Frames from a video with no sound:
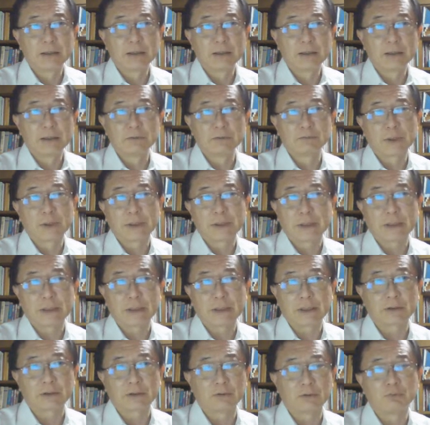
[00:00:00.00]
we cannot
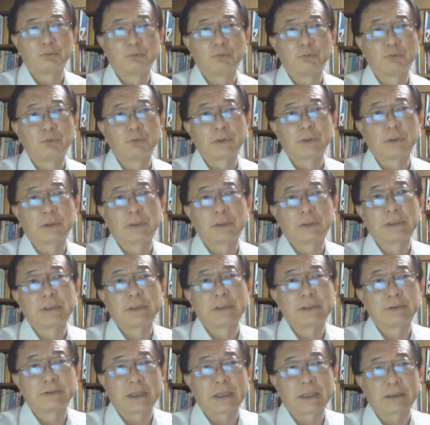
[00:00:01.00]

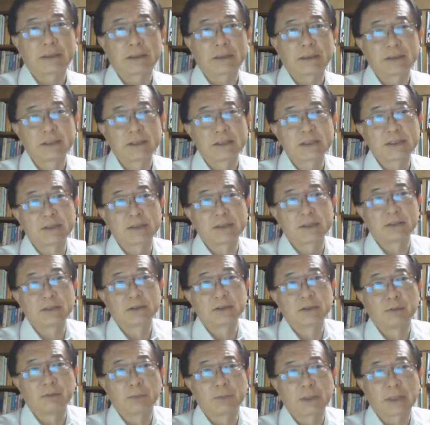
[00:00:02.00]
neglect this
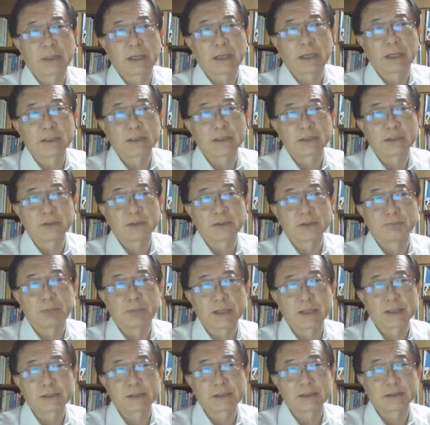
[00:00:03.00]
normalization
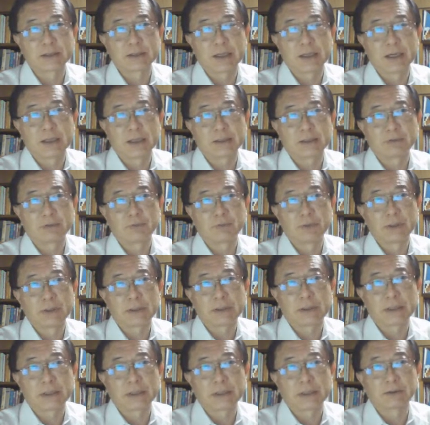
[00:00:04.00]
bias, and we
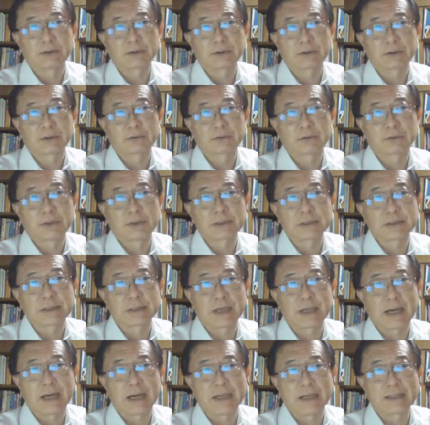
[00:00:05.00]
cannot
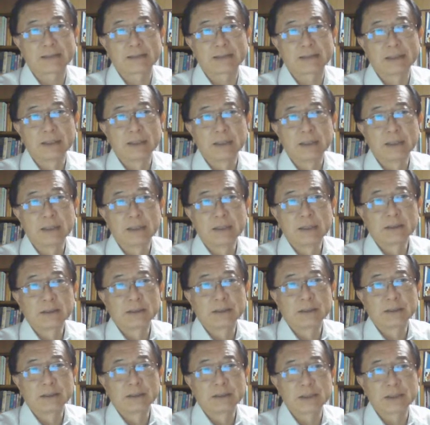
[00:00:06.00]
criticize
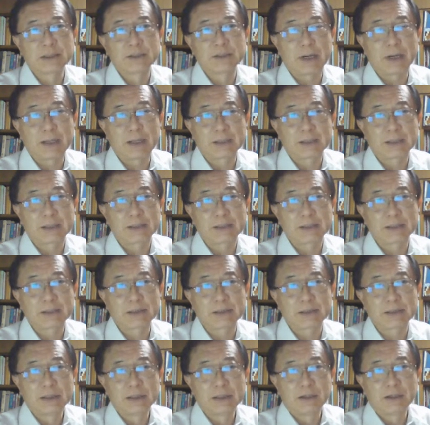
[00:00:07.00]
this bias
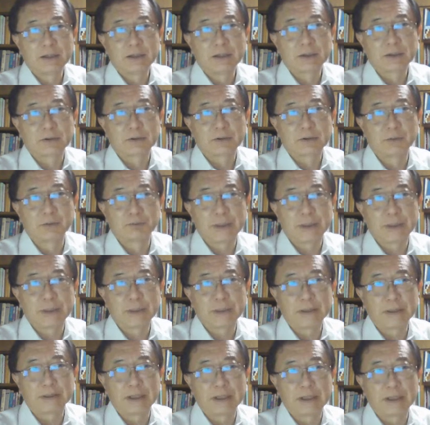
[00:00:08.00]

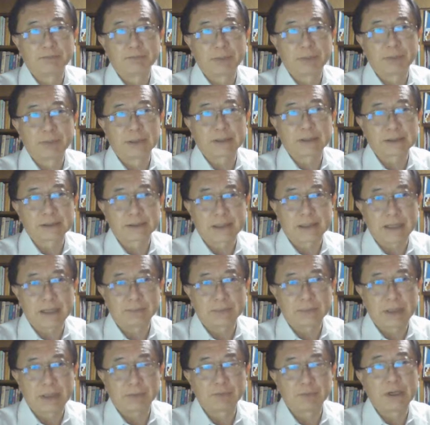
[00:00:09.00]
completely. But at the same
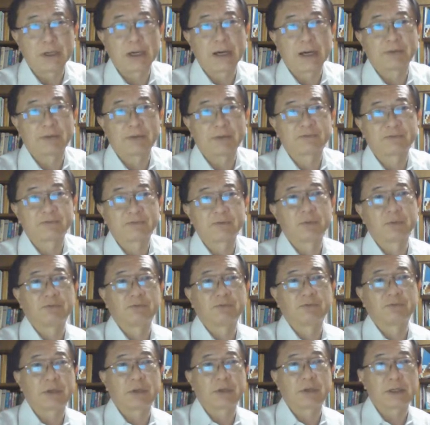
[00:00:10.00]
time, we have to be
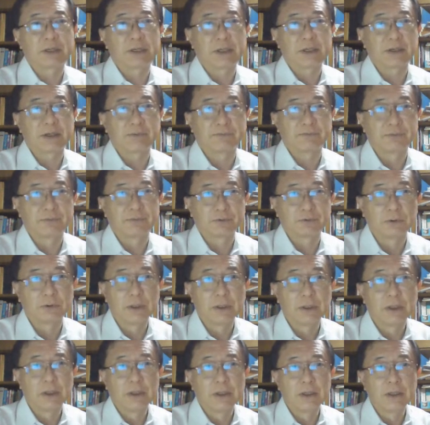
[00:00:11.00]
very careful
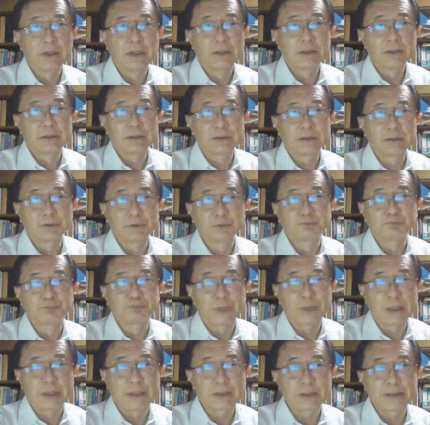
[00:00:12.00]
to
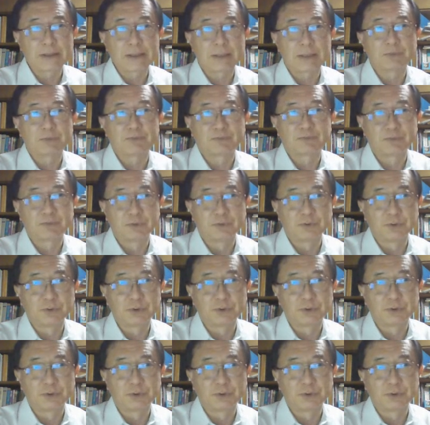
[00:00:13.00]
bring some fruit